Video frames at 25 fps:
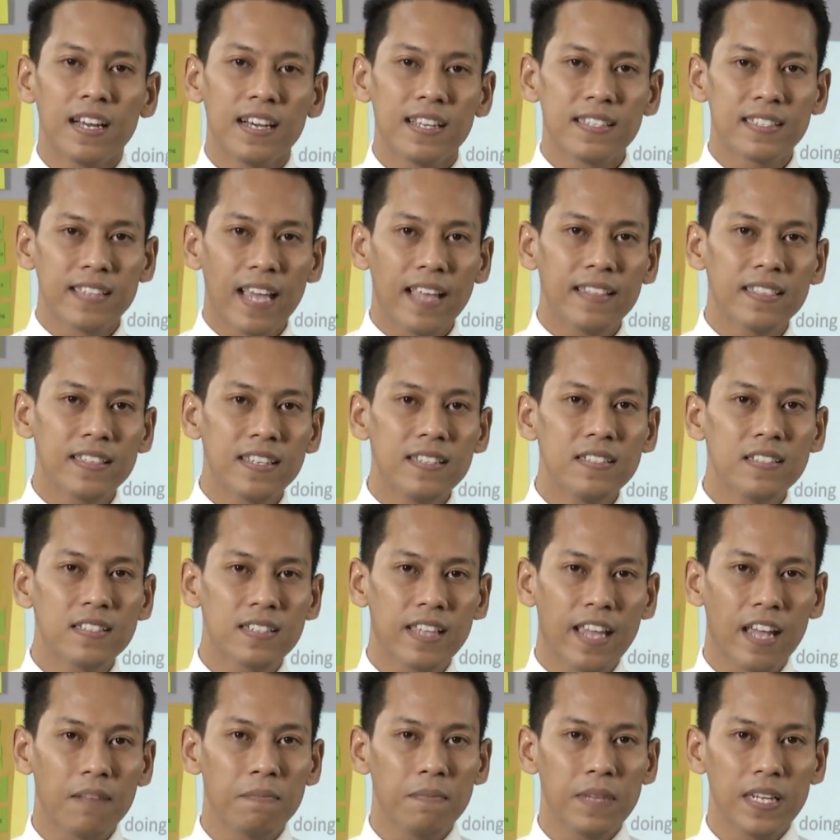a
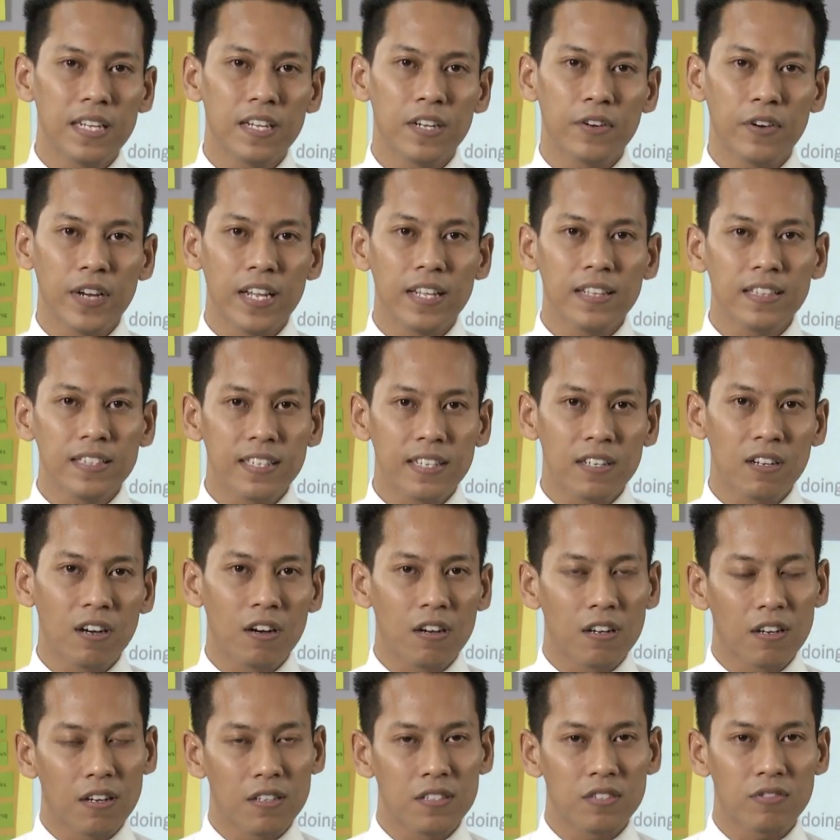sentence can be created
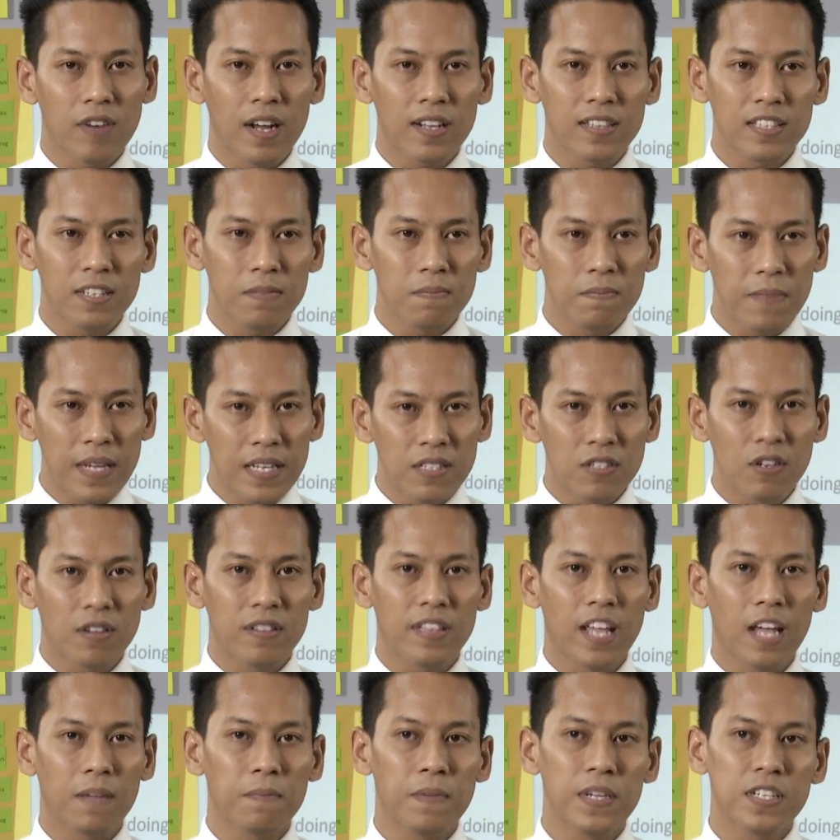or constructed based
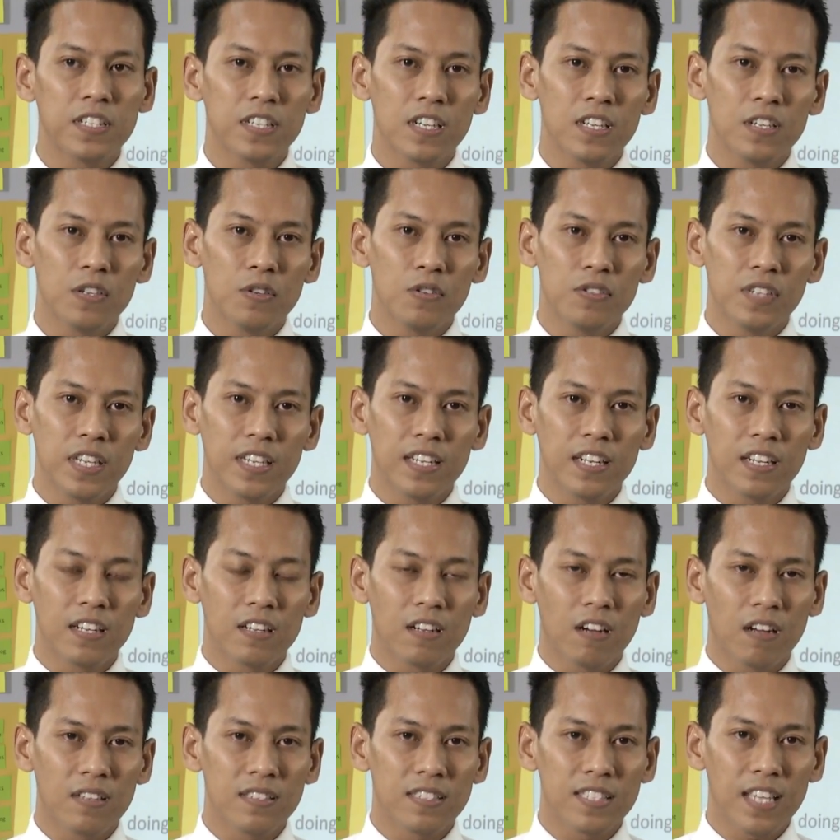on that picture using the
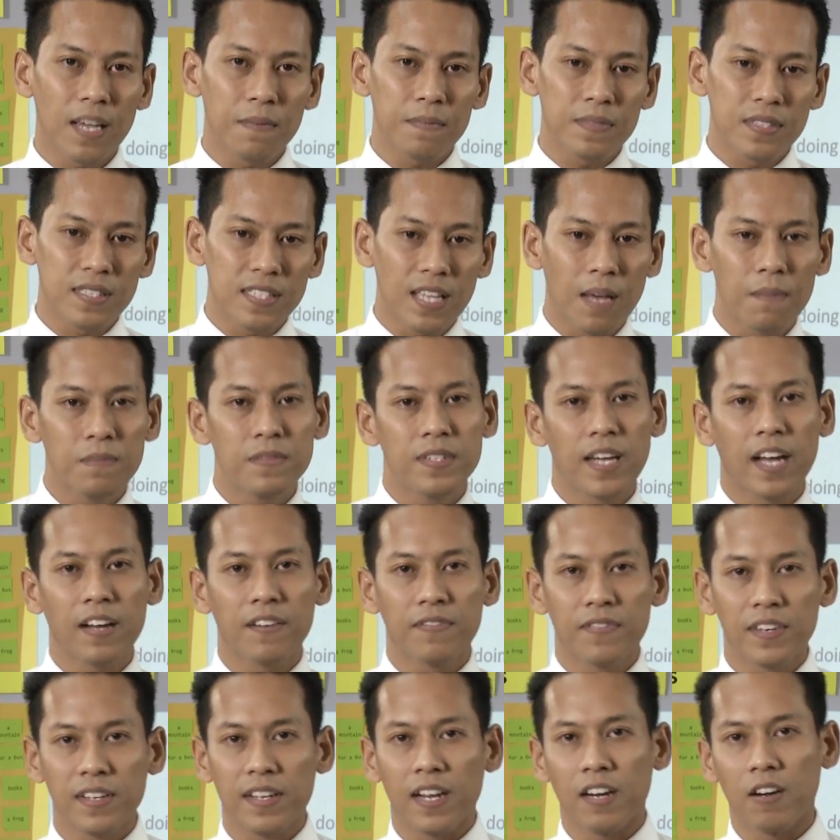concept
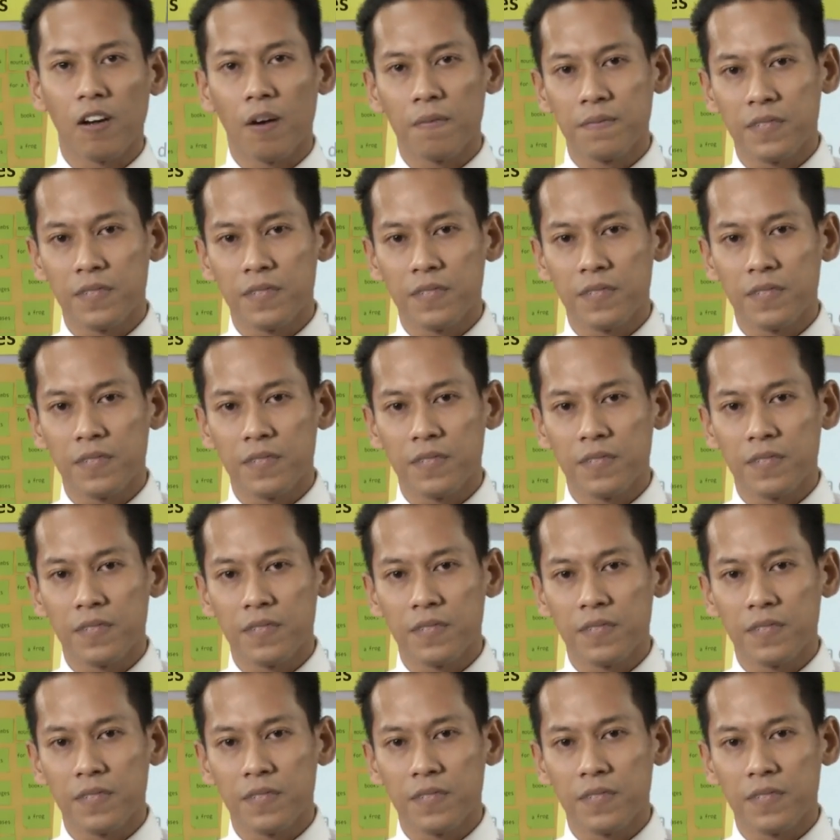subject, verb and